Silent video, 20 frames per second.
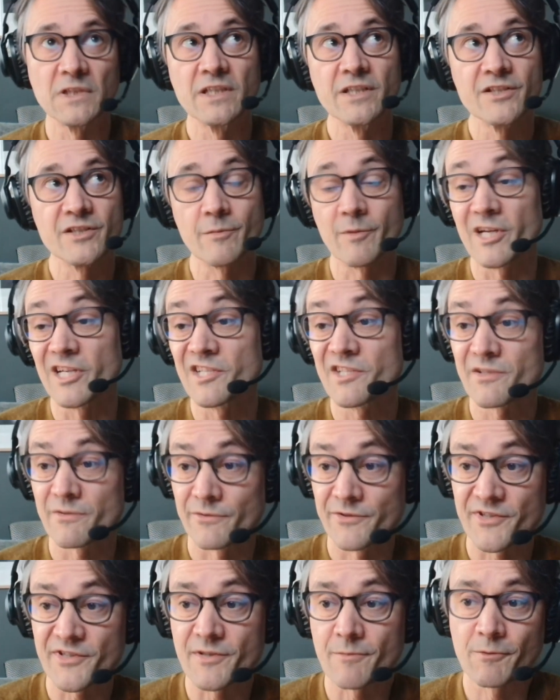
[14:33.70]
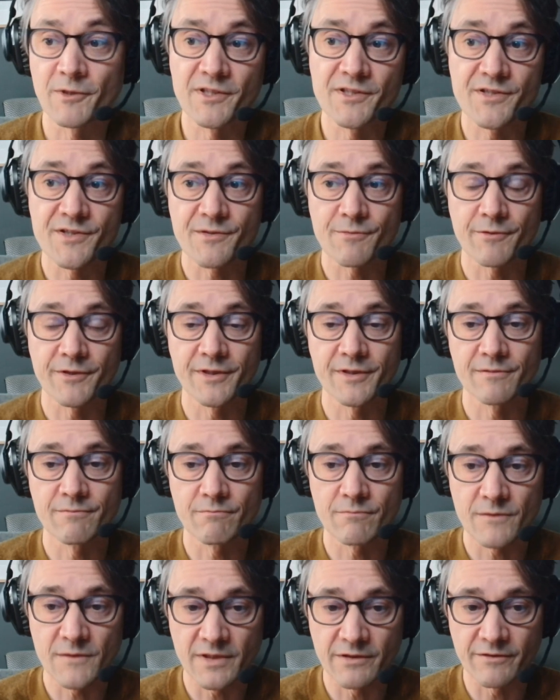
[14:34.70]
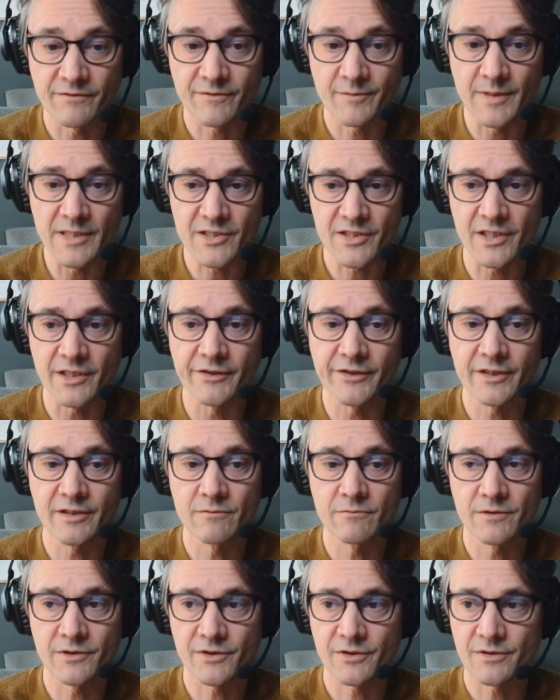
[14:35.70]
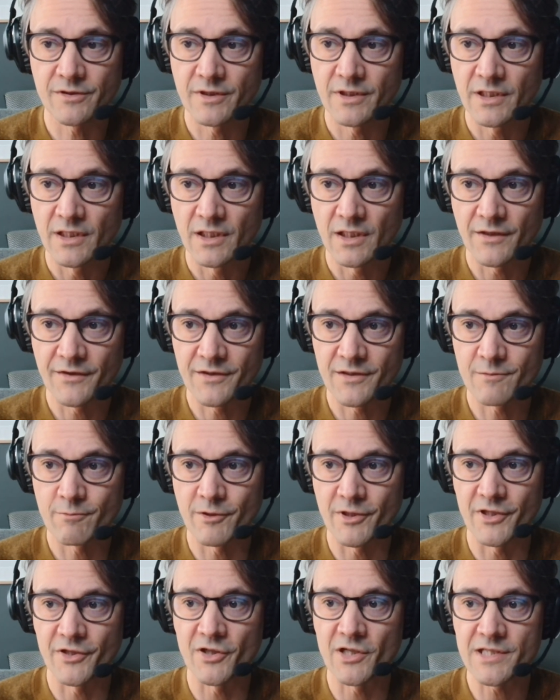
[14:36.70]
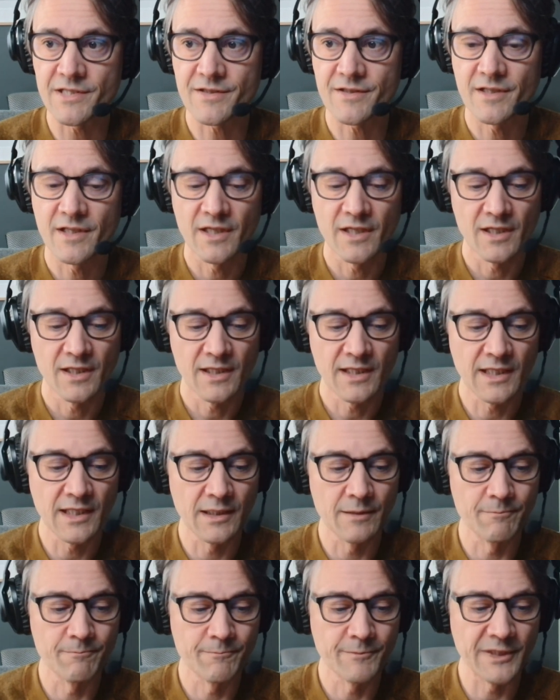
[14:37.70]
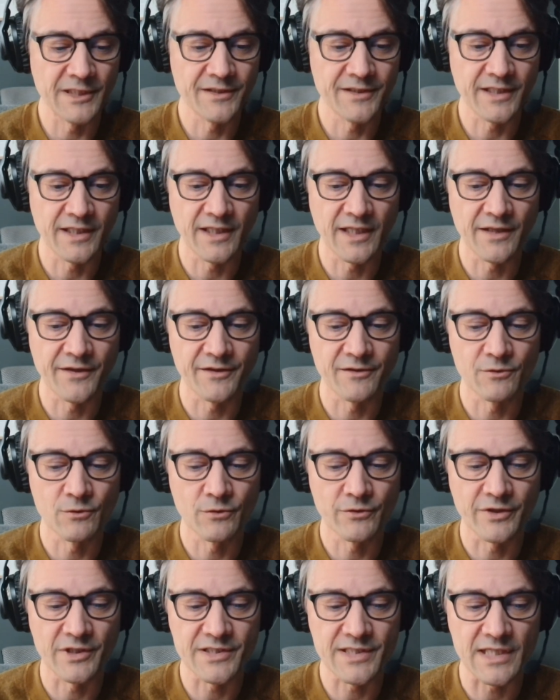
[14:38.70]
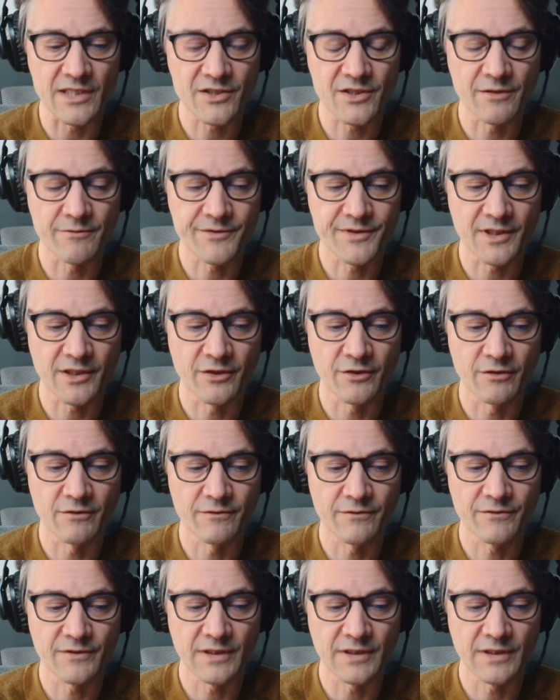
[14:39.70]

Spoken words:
domains or disciplines within their information area, which I think is pretty nice. But the other organisation I was thinking of,